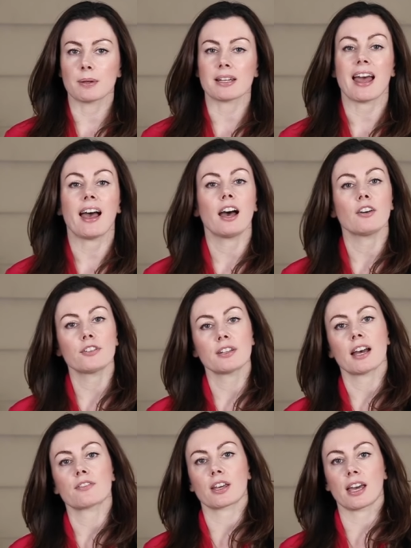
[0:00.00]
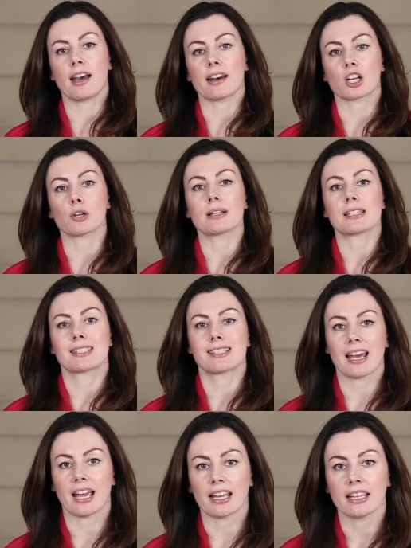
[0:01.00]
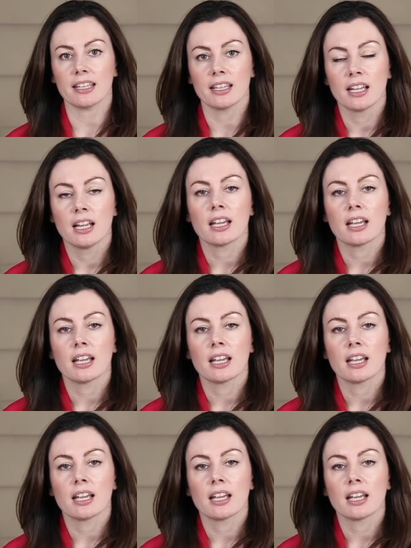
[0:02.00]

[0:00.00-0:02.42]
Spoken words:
but half an avocado a day